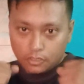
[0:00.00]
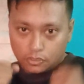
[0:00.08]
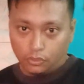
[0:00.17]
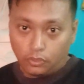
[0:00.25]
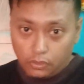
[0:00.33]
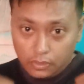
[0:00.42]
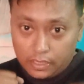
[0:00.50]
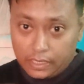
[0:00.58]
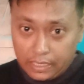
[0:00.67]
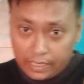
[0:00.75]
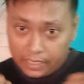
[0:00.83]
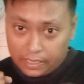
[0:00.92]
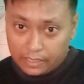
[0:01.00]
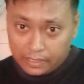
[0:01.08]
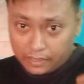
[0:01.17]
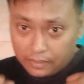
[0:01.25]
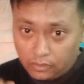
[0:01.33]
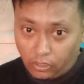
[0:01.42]
So
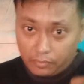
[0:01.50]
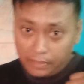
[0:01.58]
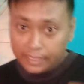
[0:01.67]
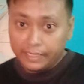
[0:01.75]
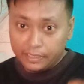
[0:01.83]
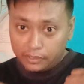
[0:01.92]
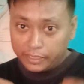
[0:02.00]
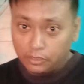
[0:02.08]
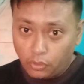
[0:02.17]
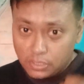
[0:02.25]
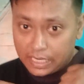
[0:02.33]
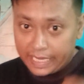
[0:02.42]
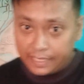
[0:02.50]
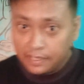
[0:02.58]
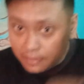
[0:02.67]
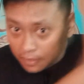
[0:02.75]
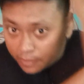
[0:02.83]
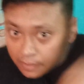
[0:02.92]
normally it goes
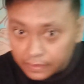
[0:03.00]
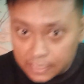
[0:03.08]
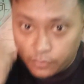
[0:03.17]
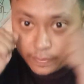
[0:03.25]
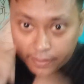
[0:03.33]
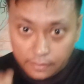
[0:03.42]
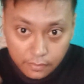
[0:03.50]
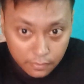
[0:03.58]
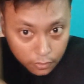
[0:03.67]
like this way.